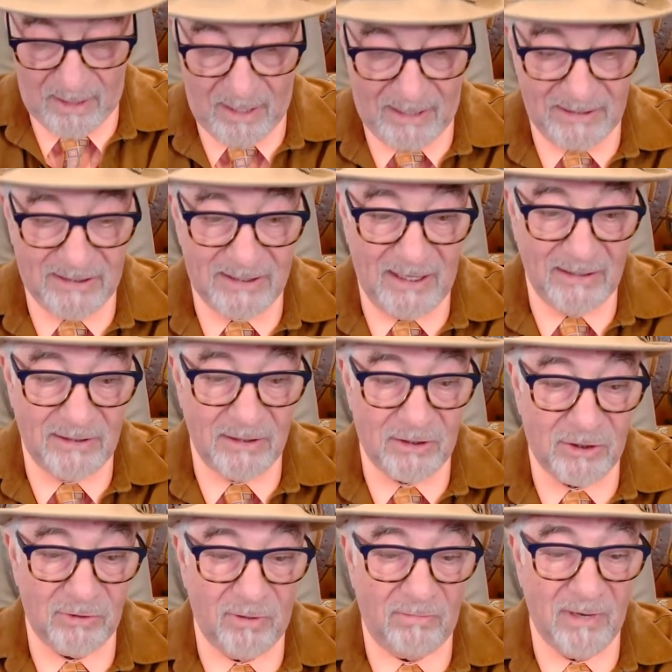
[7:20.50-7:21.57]
I sent
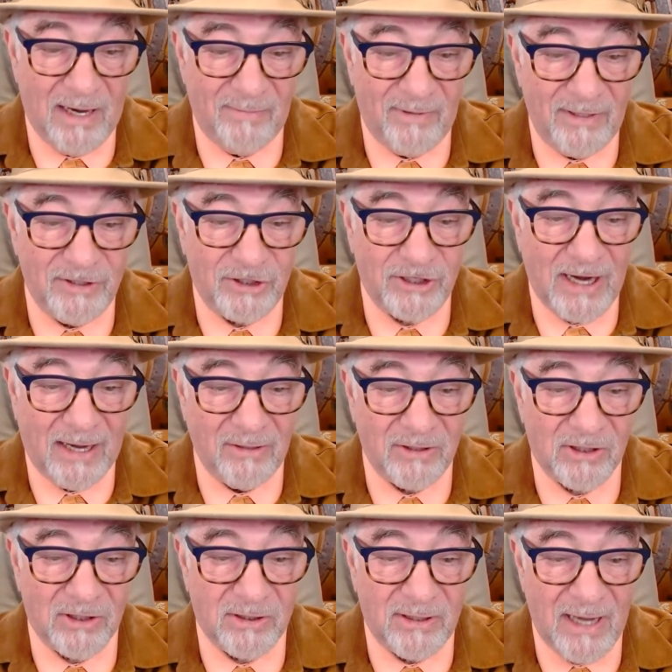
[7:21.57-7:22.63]
this to a Rabbi
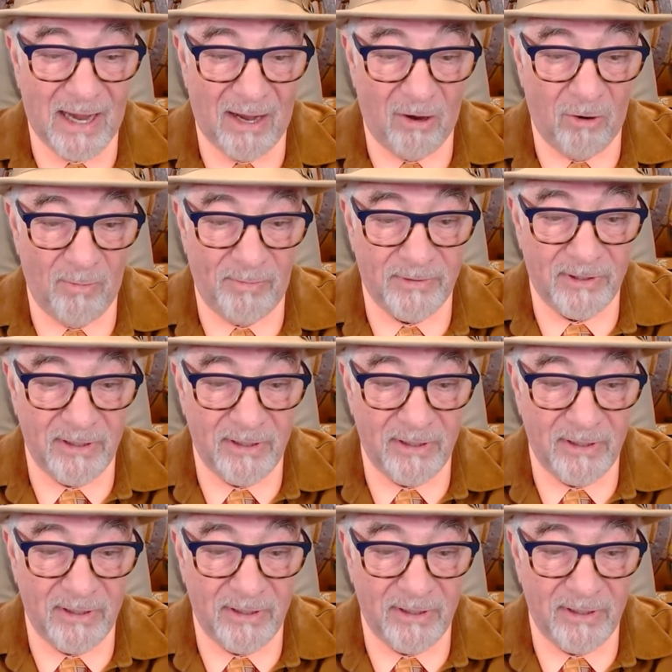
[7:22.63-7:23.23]
Shaul Taub,